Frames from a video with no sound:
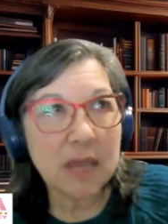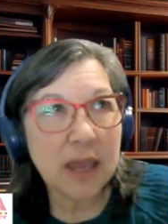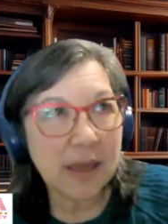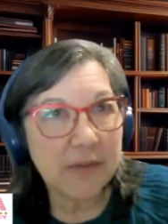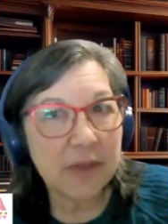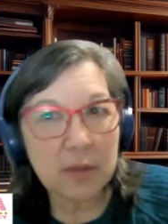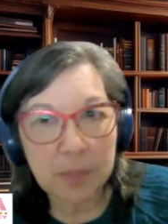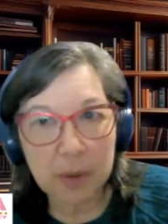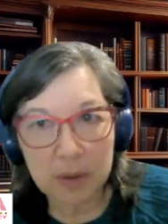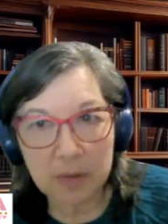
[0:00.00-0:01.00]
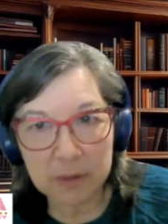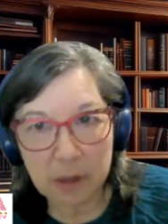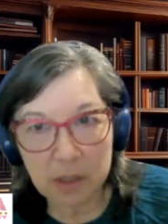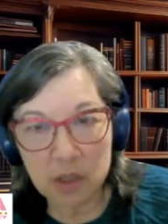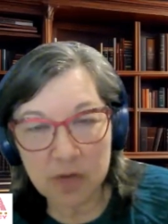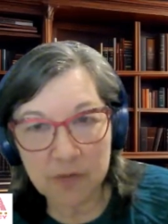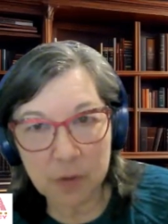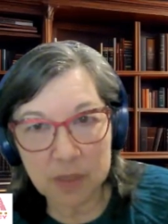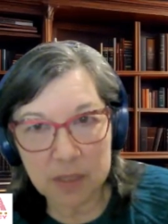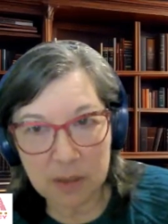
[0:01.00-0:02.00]
just having the book launch to
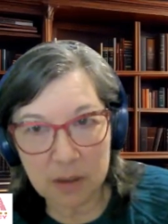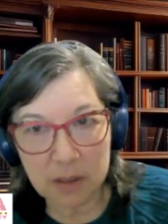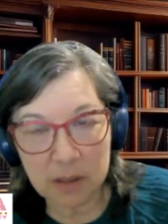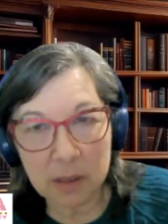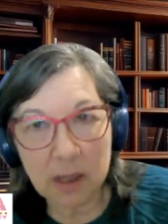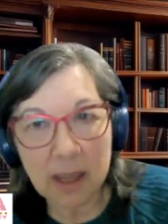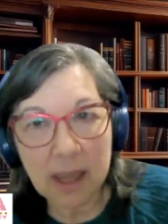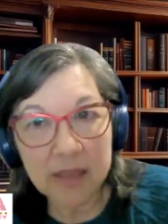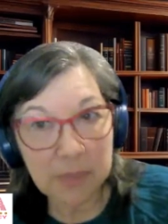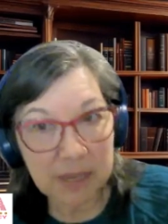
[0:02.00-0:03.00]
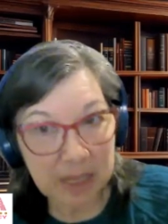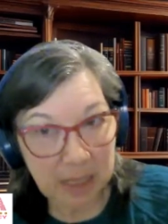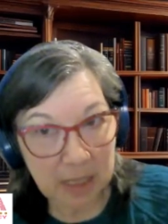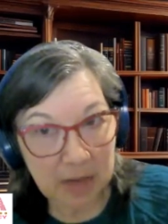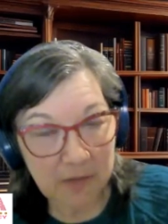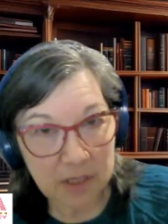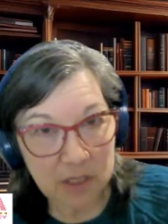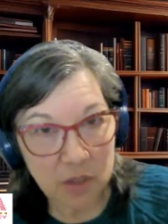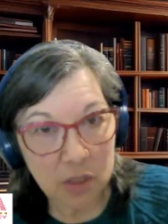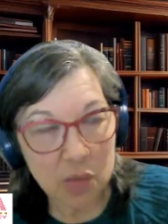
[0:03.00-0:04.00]
focus on at the beginning of
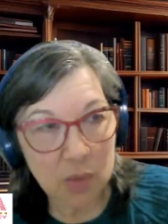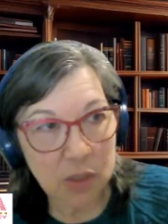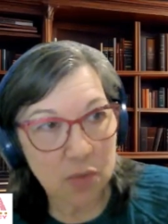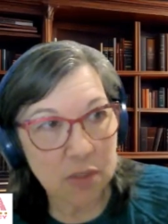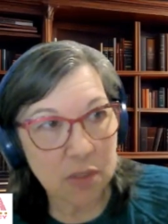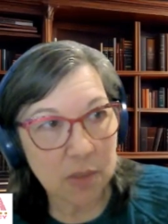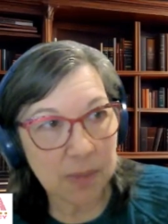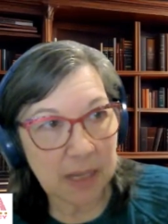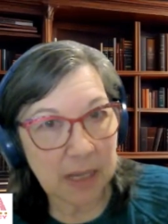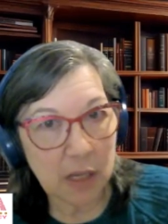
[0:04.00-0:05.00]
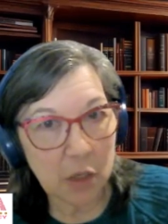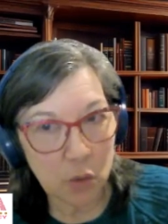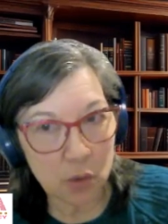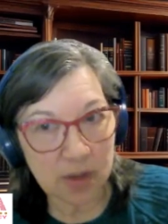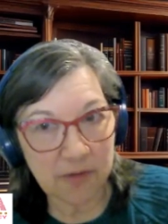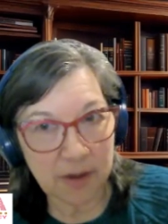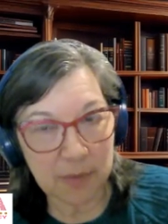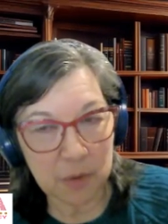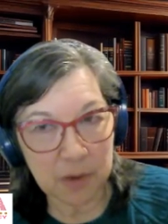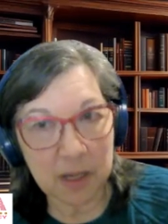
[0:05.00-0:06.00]
this year, because we knew it was going to be in early
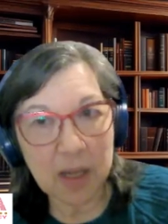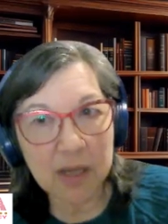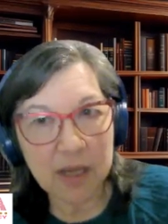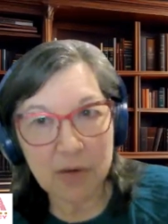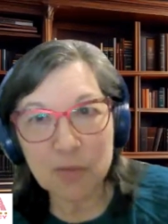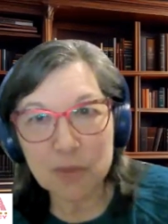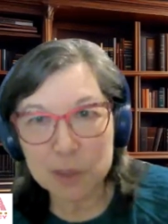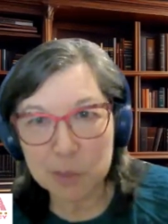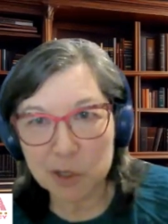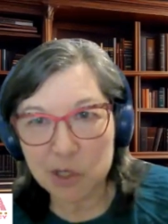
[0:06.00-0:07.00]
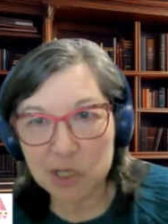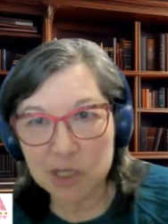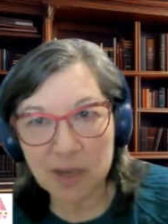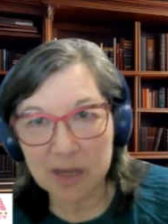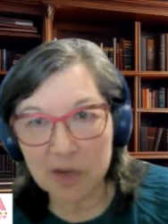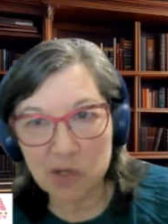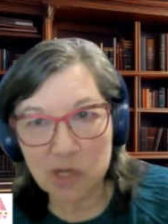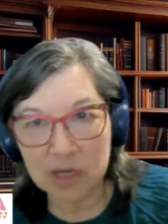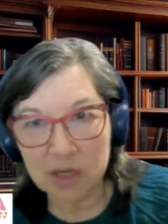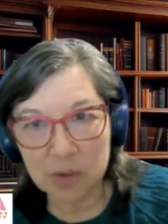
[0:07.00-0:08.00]
February. Kira was smart. She said, I know
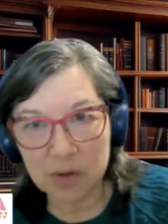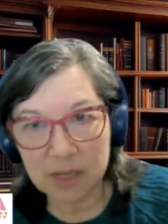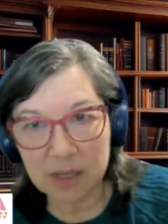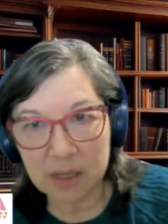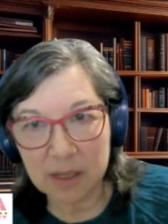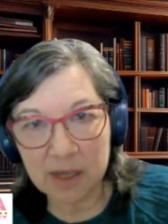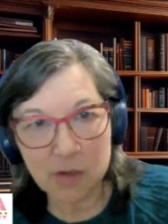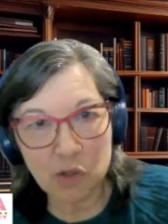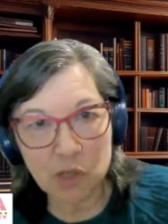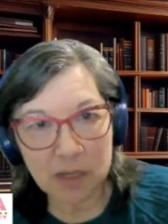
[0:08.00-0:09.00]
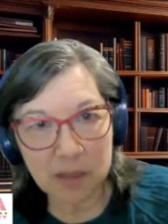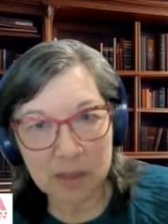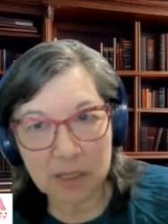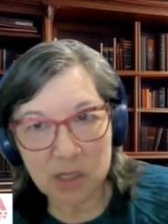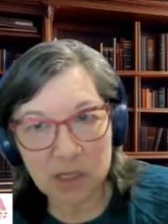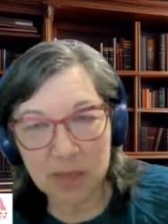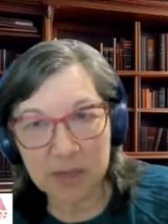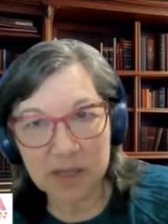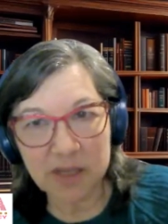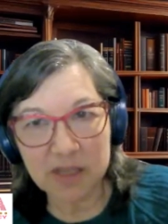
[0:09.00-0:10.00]
January energetically. She says,
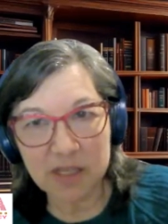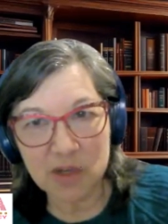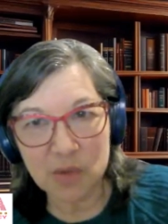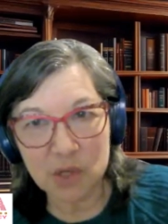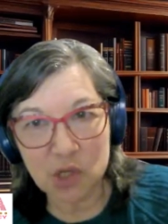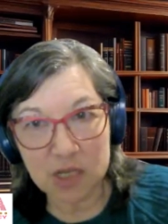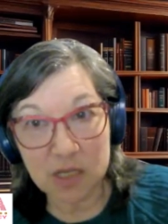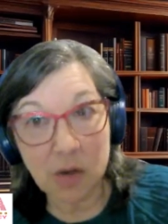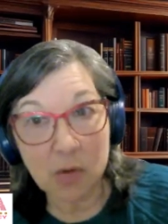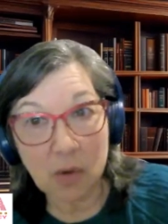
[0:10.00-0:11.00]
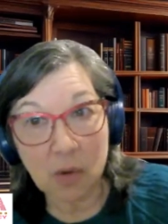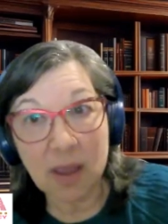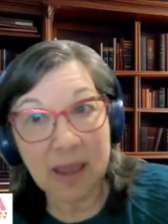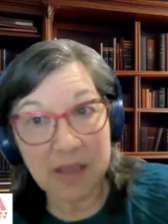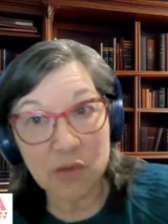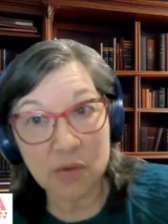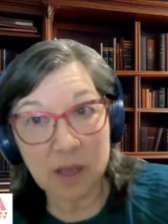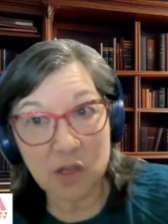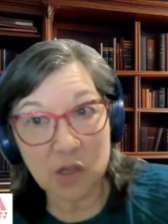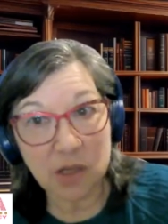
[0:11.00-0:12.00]
I'm getting this intuition. I said, oh no,
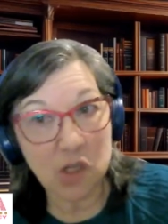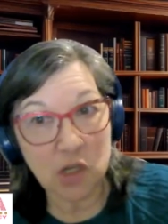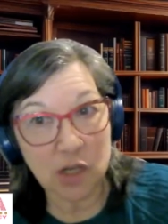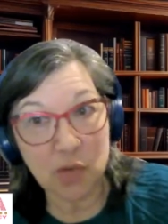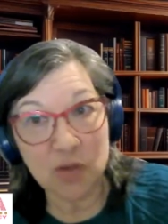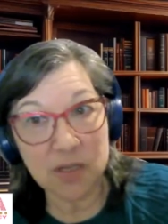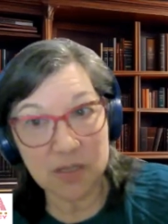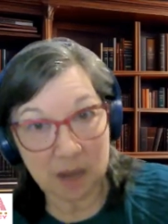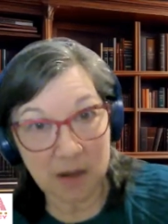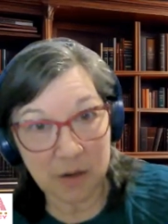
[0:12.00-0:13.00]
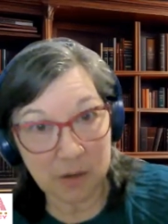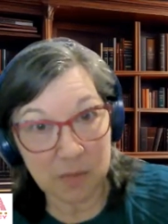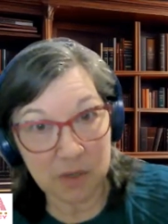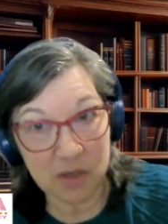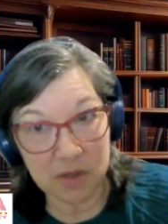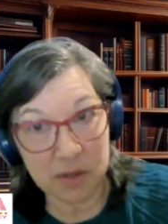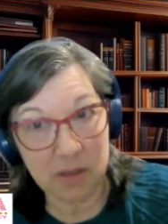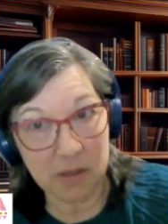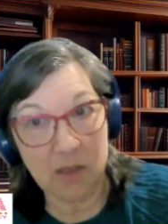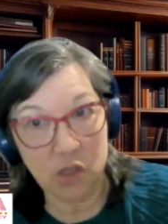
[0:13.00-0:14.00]
astrologically, January is not a good month
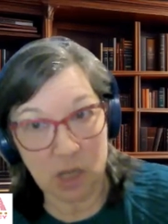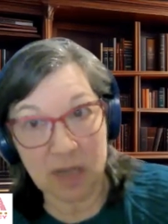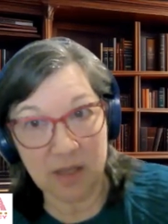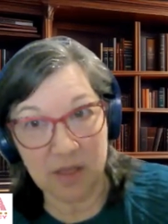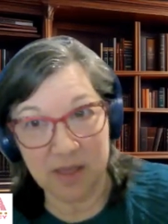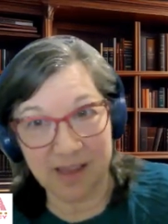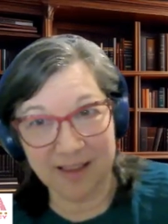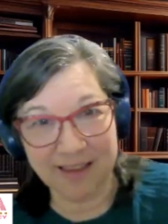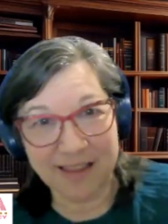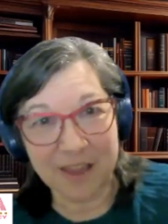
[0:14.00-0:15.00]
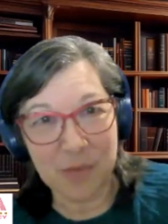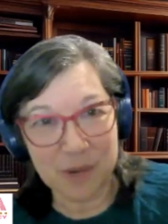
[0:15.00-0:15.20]
to launch anything.